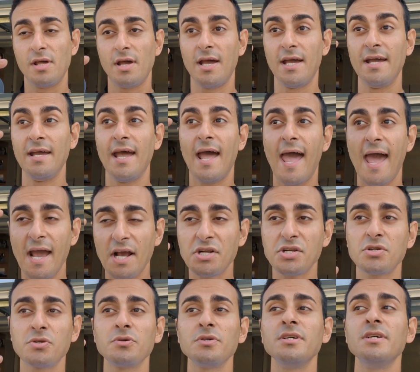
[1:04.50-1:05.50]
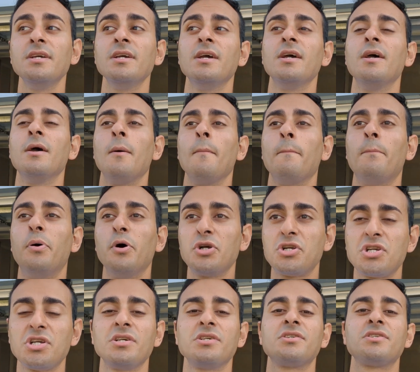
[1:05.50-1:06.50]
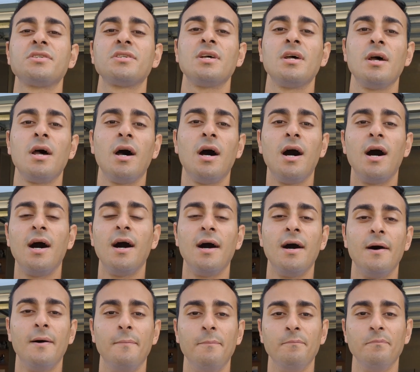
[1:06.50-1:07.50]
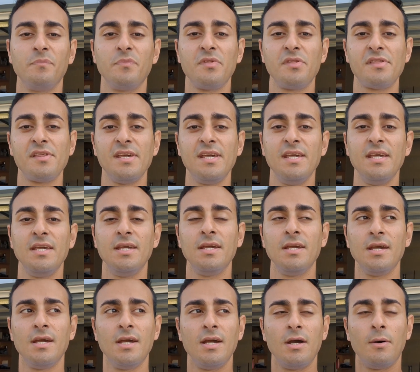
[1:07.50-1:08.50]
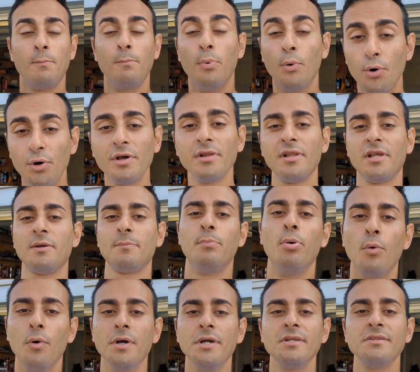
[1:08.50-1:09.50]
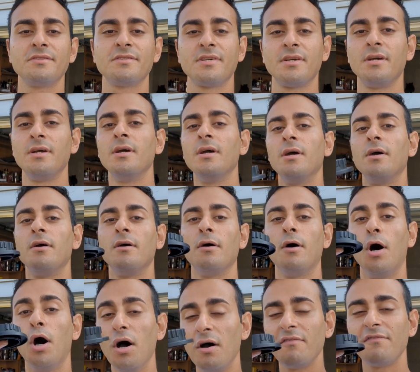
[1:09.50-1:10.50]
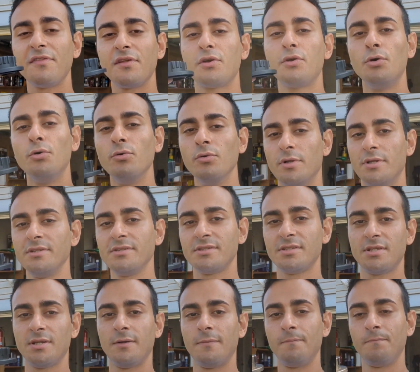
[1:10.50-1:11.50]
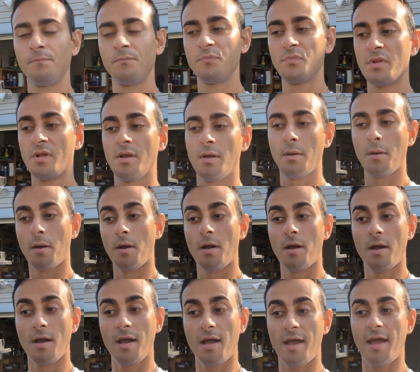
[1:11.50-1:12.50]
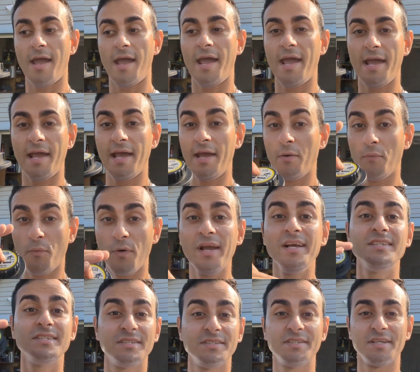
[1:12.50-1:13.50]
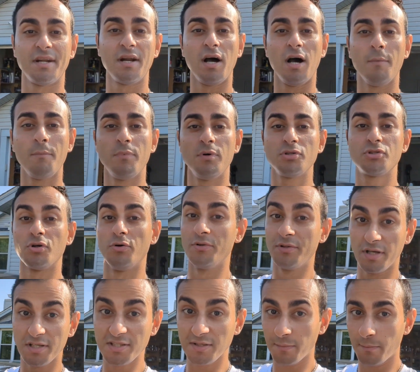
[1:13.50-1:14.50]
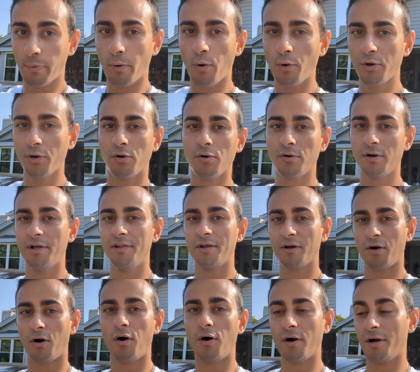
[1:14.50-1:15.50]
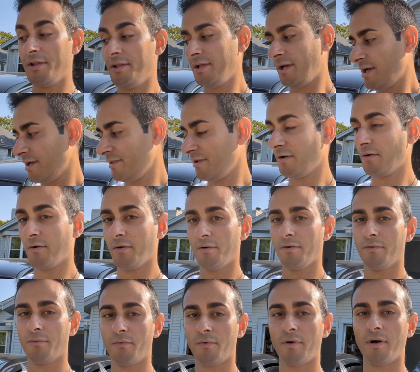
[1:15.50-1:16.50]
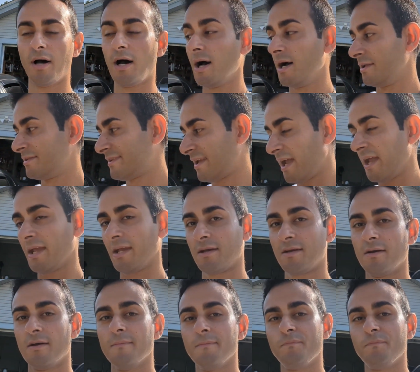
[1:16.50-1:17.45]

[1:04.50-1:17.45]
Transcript: it actually pushes um, the boiling point of the coolant and it raises it up so it doesn't boil in the car in, in the uh, tank